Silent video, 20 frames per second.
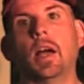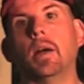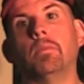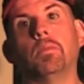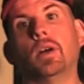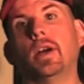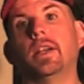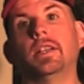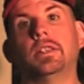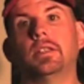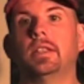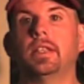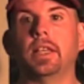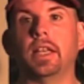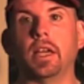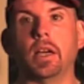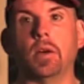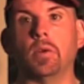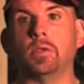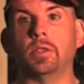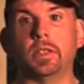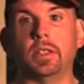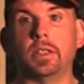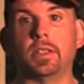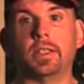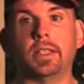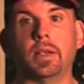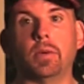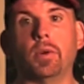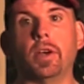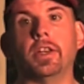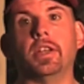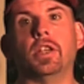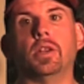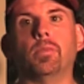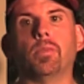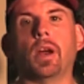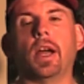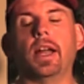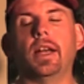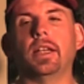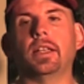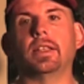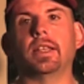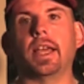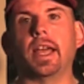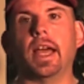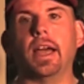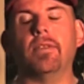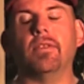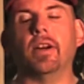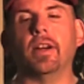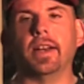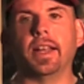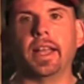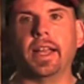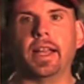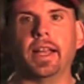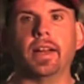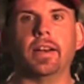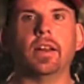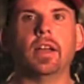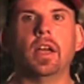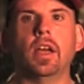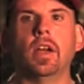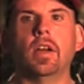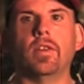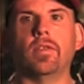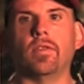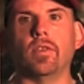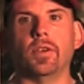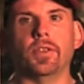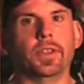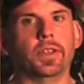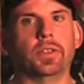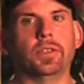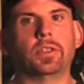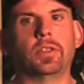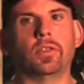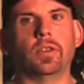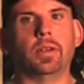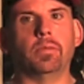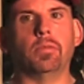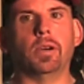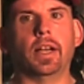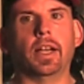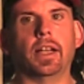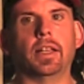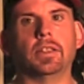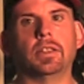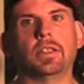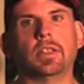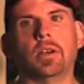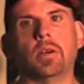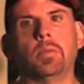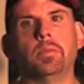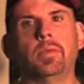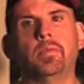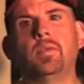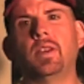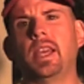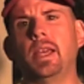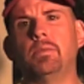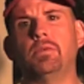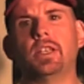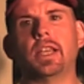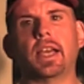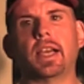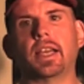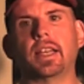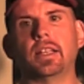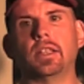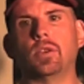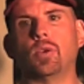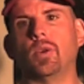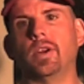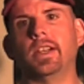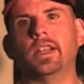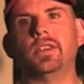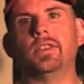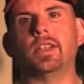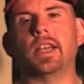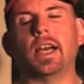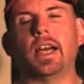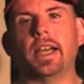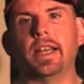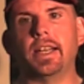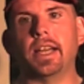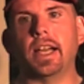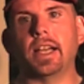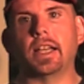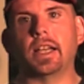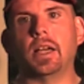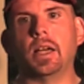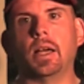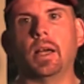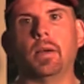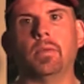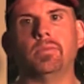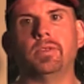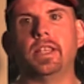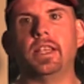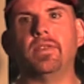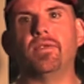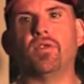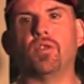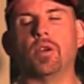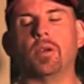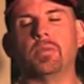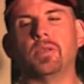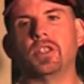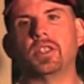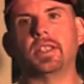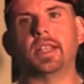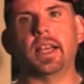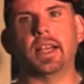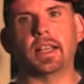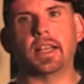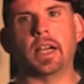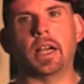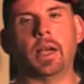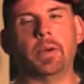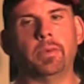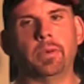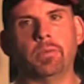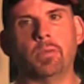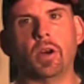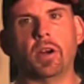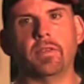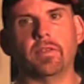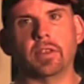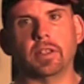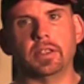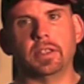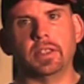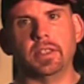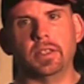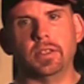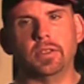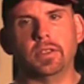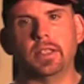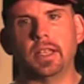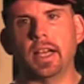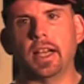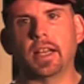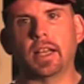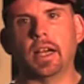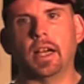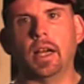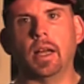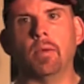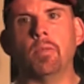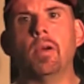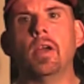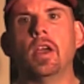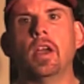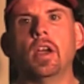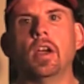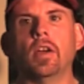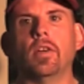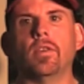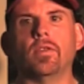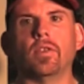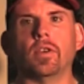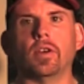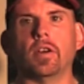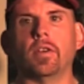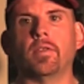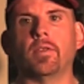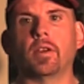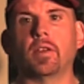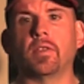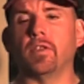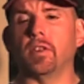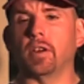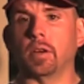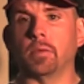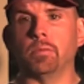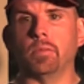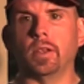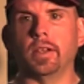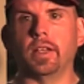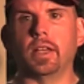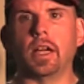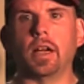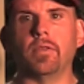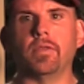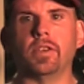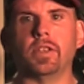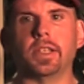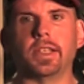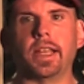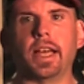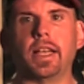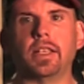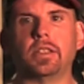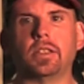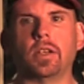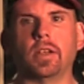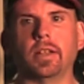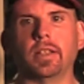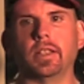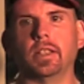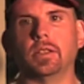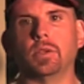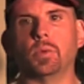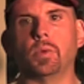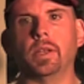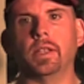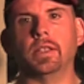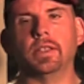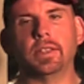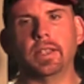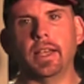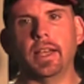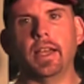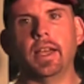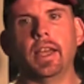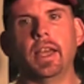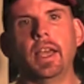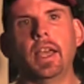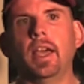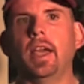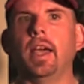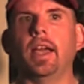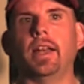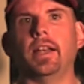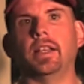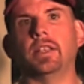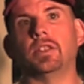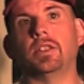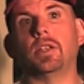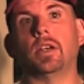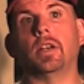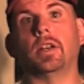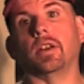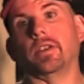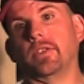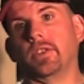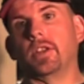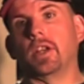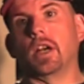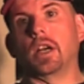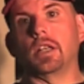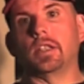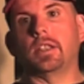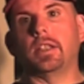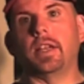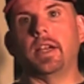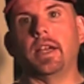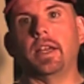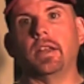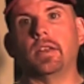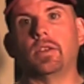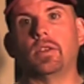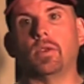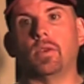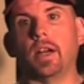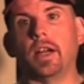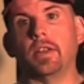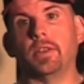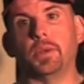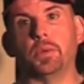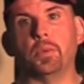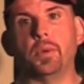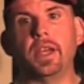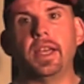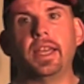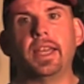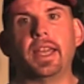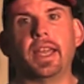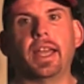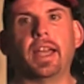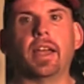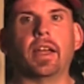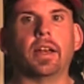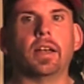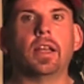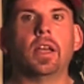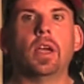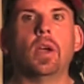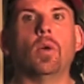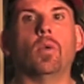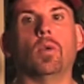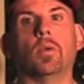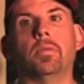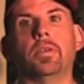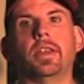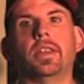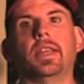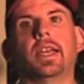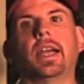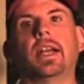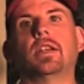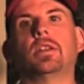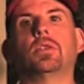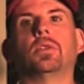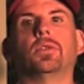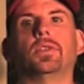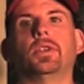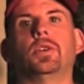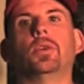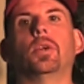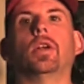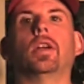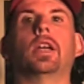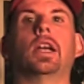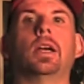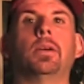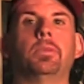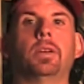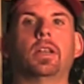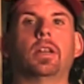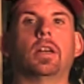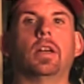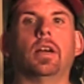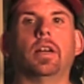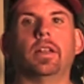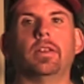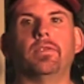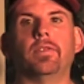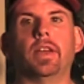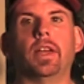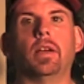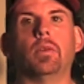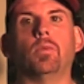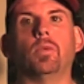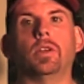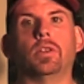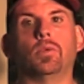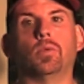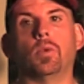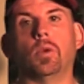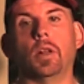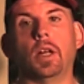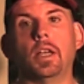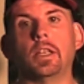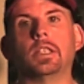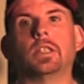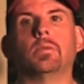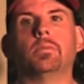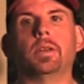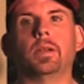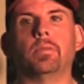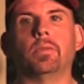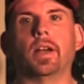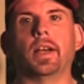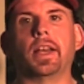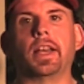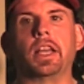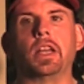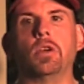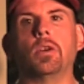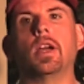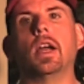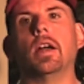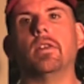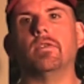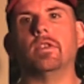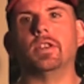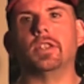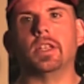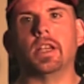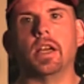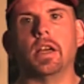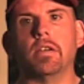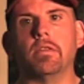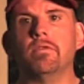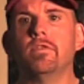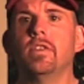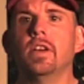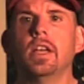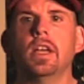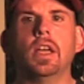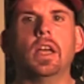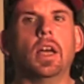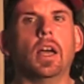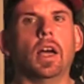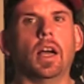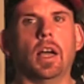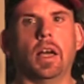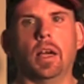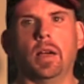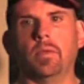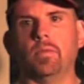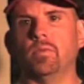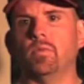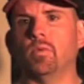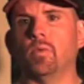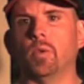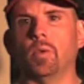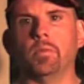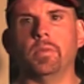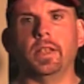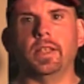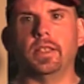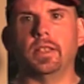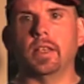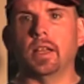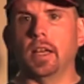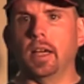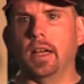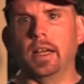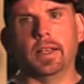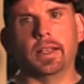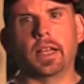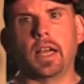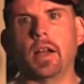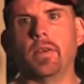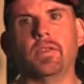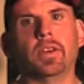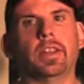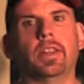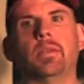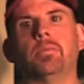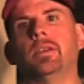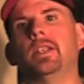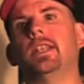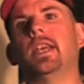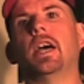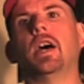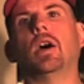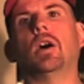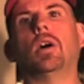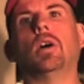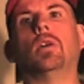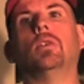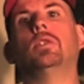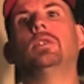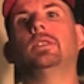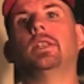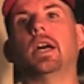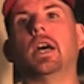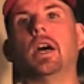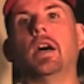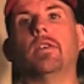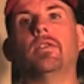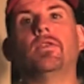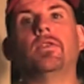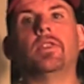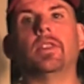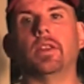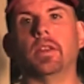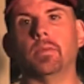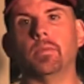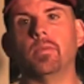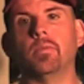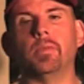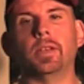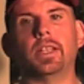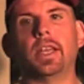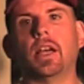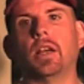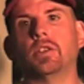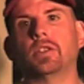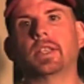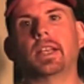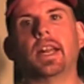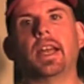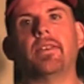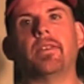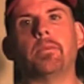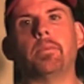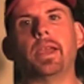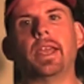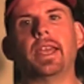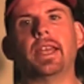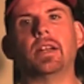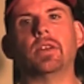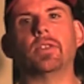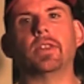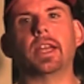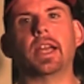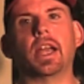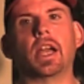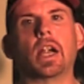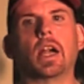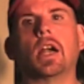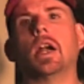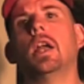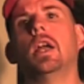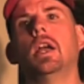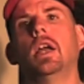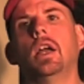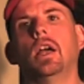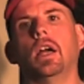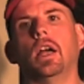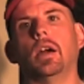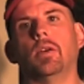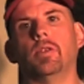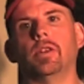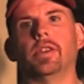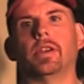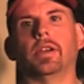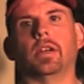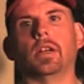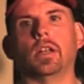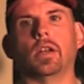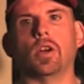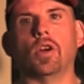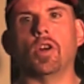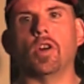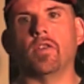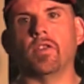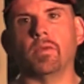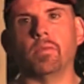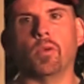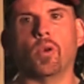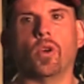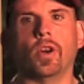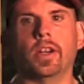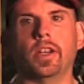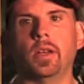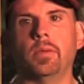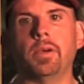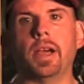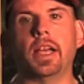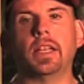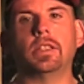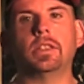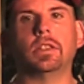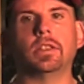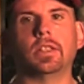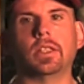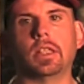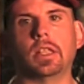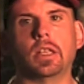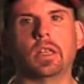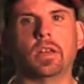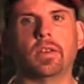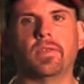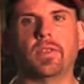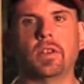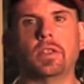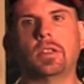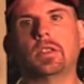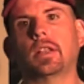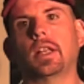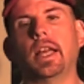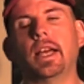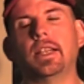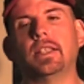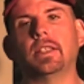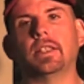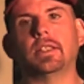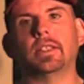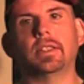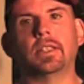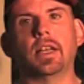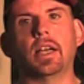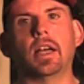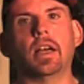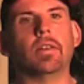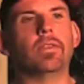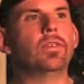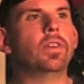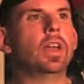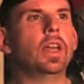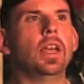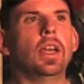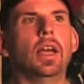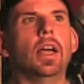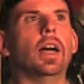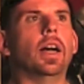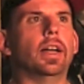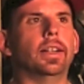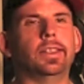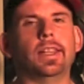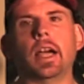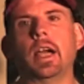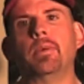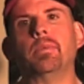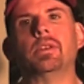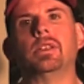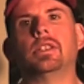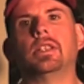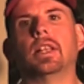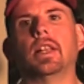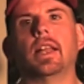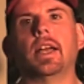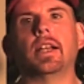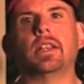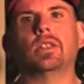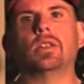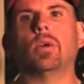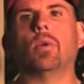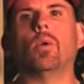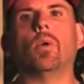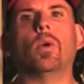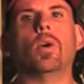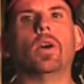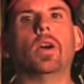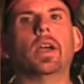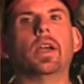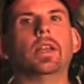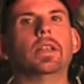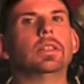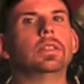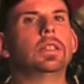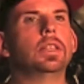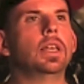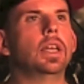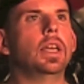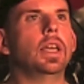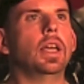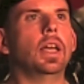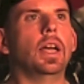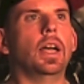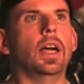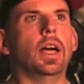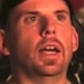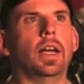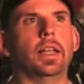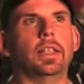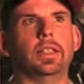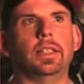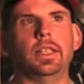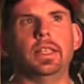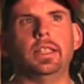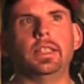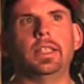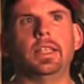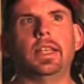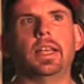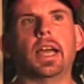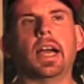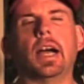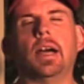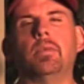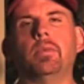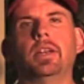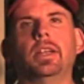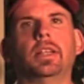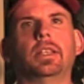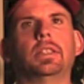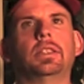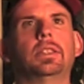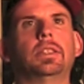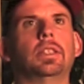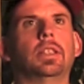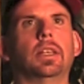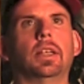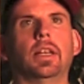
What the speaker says: Plus, you know, just see what new product they have on hand for those three brands. So keep checking ToyNewsEye.com, TFormers.com, and MarvelousNews.com for complete coverage of that starting this Wednesday. And then starting on Thursday throughout the weekend will be the actual New York Comic Con event, which we'll also be bringing you coverage of. We'll be covering the Mattel stuff. Mattel is going to have a panel there where they're going to go over more new Masters of the Universe classic stuff, Diamond Select Toys, DC Comics,